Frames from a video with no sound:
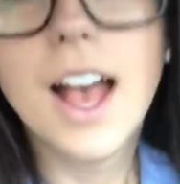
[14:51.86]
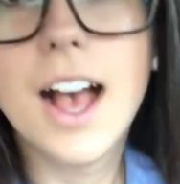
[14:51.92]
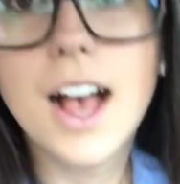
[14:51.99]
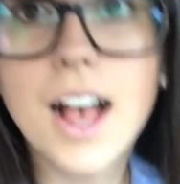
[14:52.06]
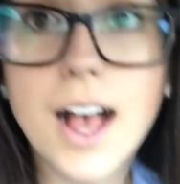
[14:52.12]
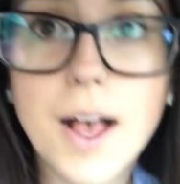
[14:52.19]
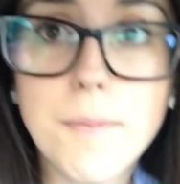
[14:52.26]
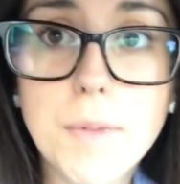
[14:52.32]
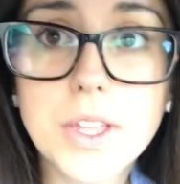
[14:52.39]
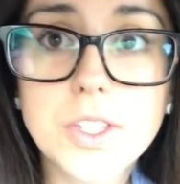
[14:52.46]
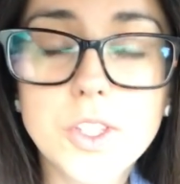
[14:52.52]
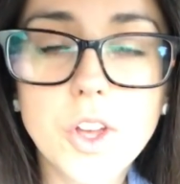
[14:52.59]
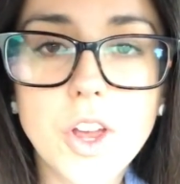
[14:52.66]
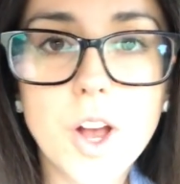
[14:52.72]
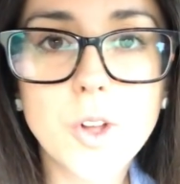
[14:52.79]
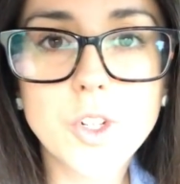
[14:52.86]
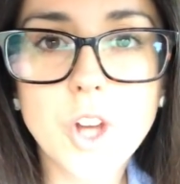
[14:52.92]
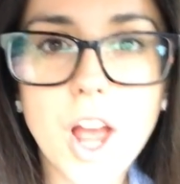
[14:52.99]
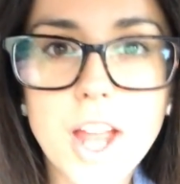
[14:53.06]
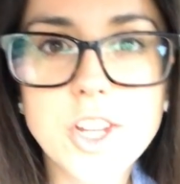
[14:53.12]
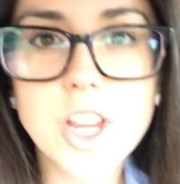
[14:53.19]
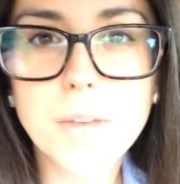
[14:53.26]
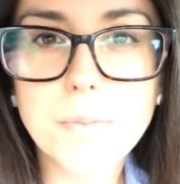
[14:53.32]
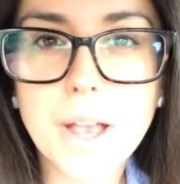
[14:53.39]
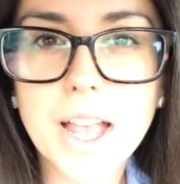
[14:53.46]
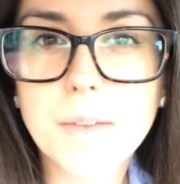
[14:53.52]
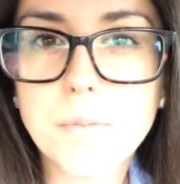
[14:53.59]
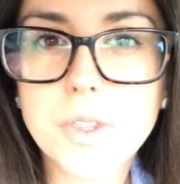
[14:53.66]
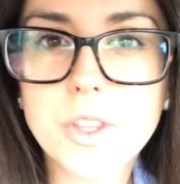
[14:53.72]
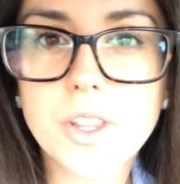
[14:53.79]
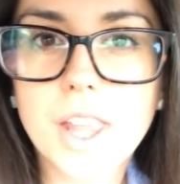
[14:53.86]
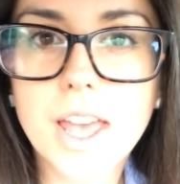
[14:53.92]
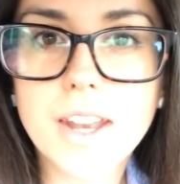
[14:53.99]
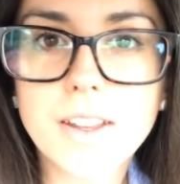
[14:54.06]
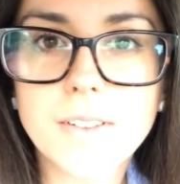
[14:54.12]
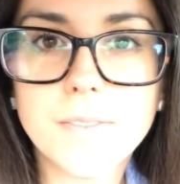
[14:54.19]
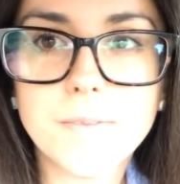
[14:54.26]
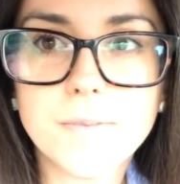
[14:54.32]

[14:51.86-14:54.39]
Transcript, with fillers: um, so I'll try and check back in with you later